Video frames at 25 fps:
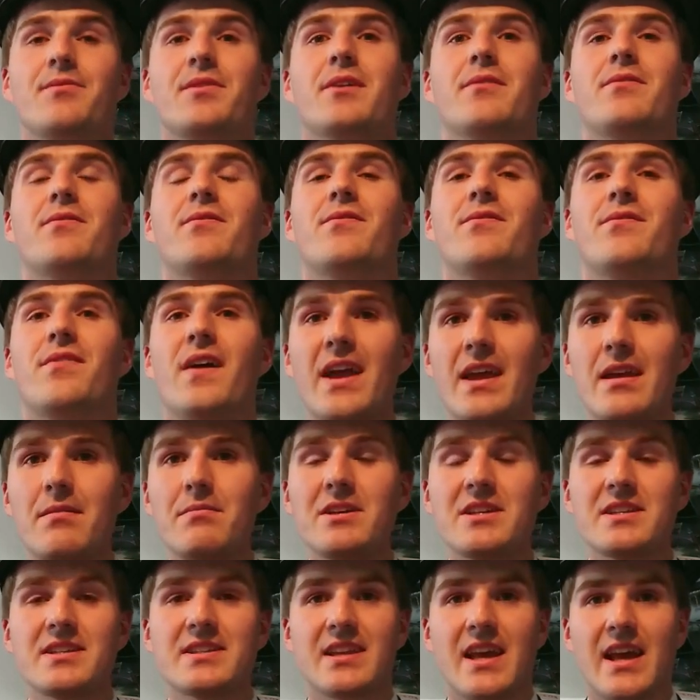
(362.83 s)
of the
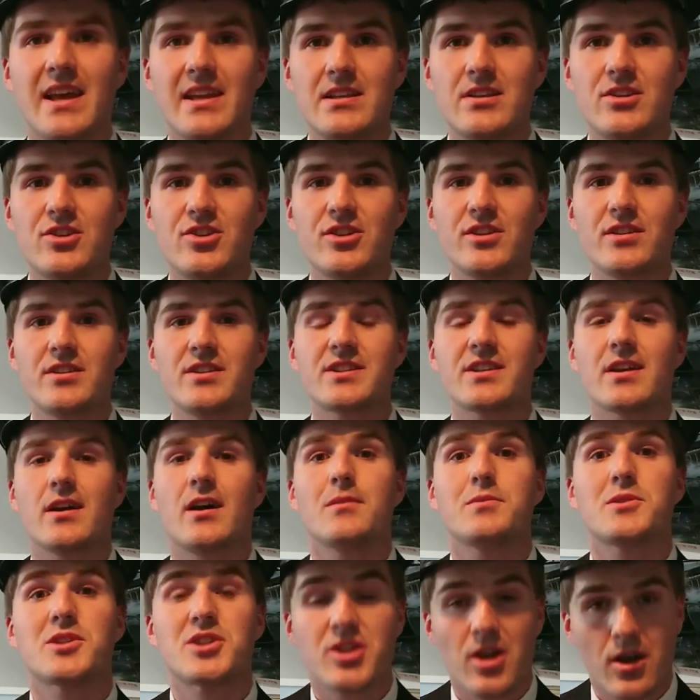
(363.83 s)
famous engines
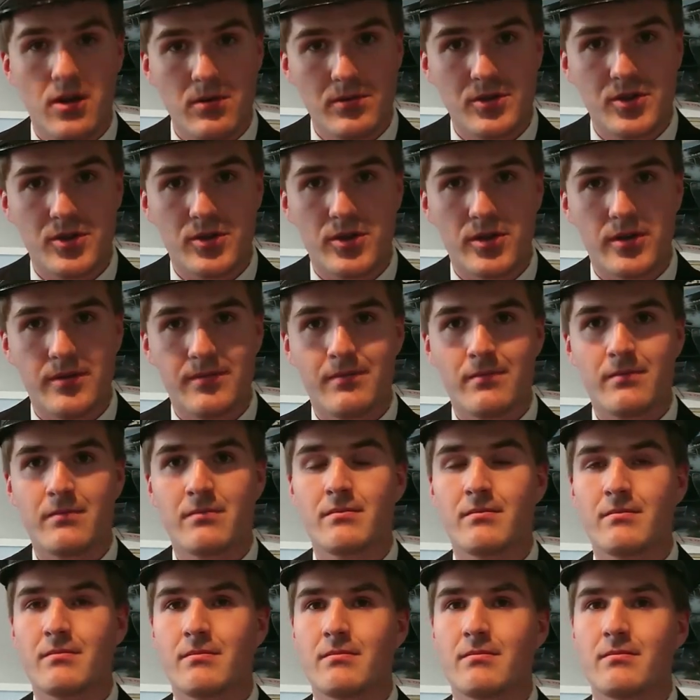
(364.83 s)
of Sodor.
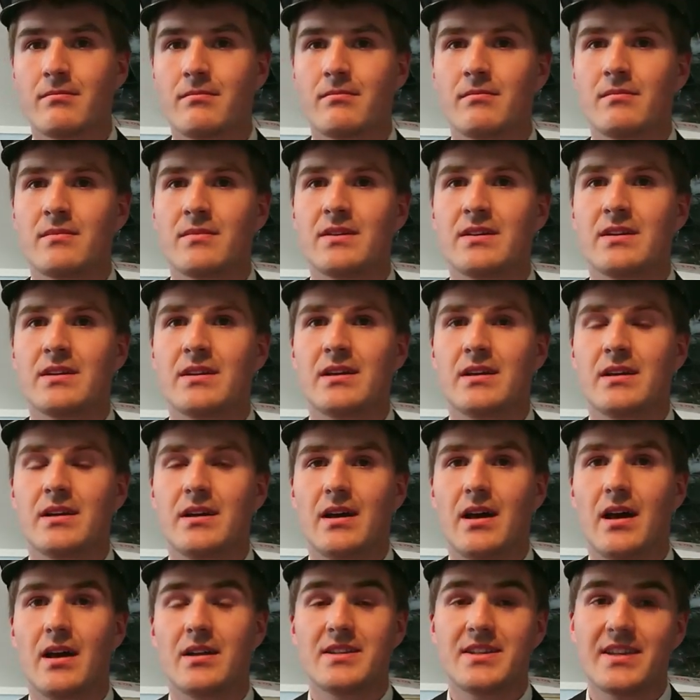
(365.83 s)

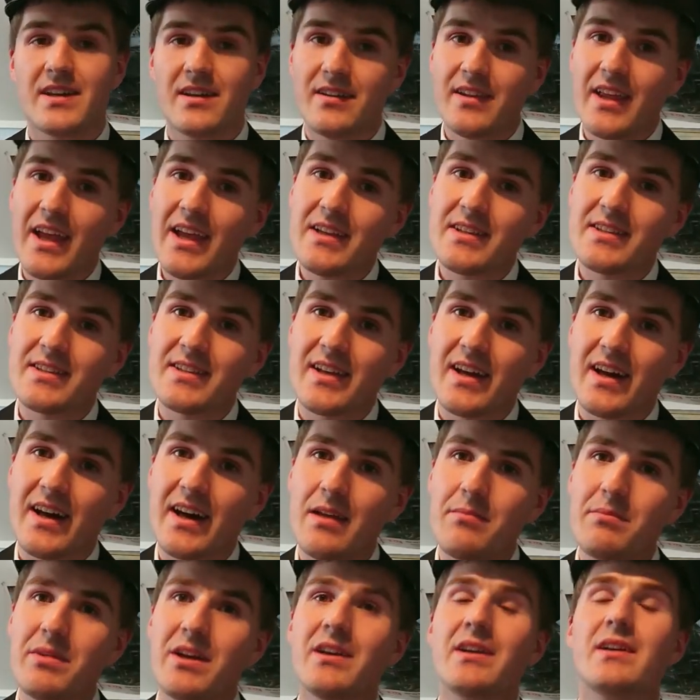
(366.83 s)
Until next
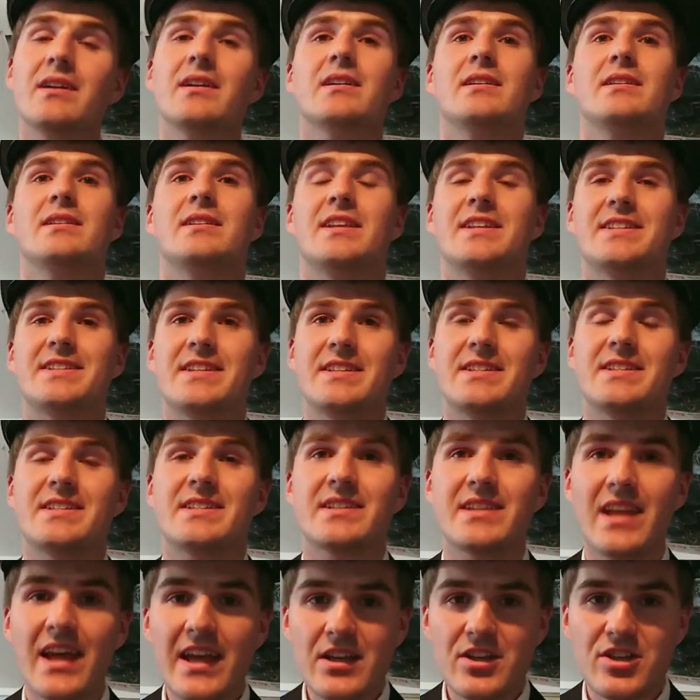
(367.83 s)
time, this is
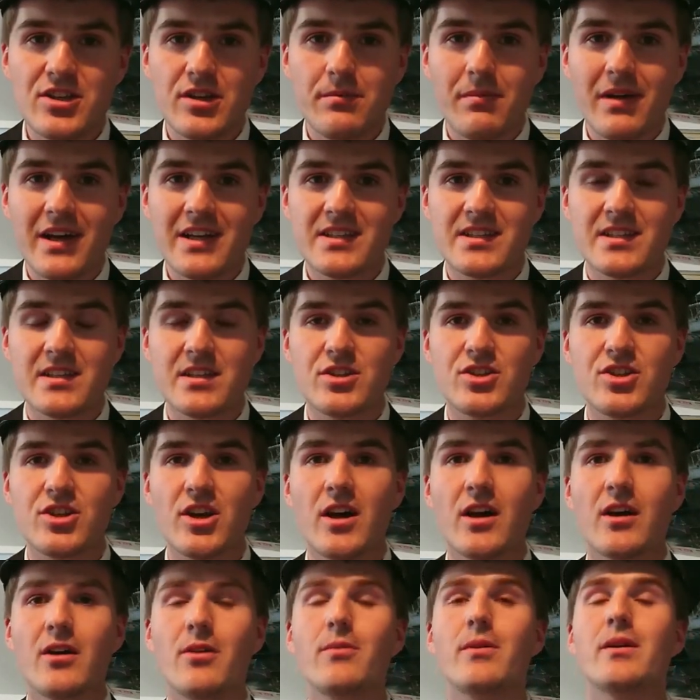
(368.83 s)
Station Master
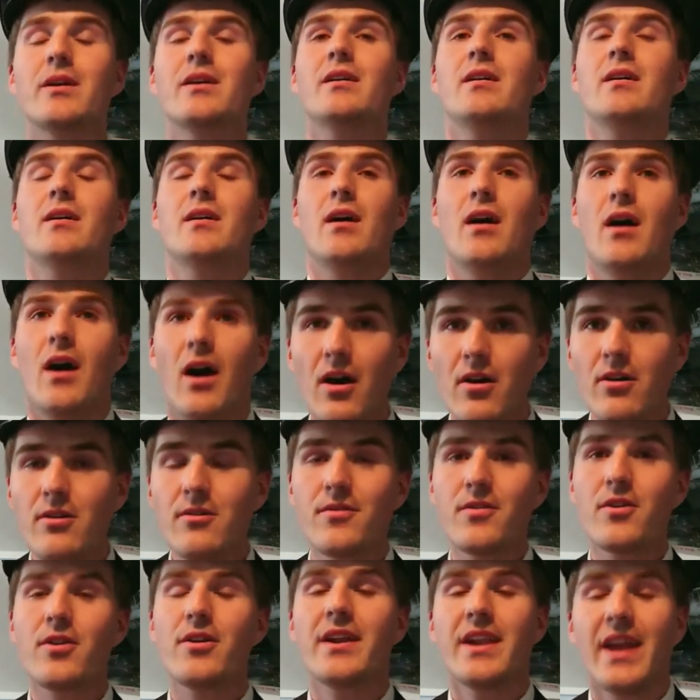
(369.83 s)
Joe,
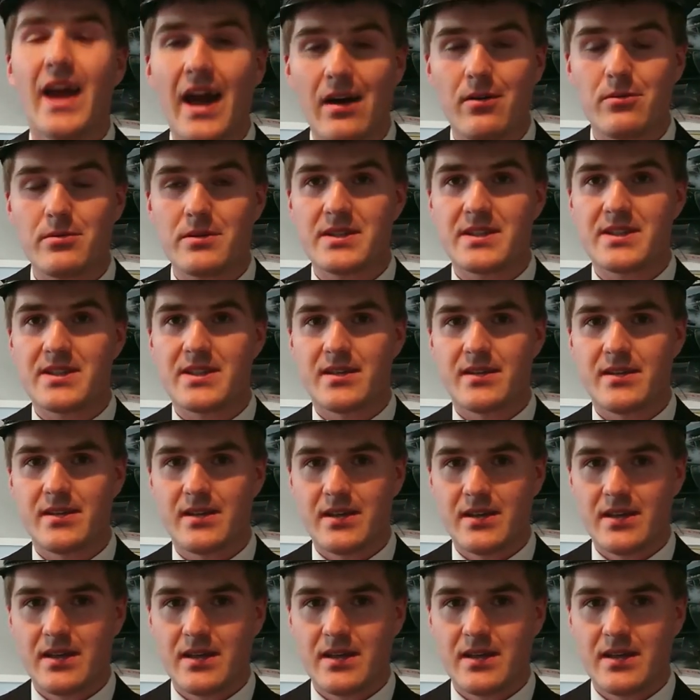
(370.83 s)
over and out.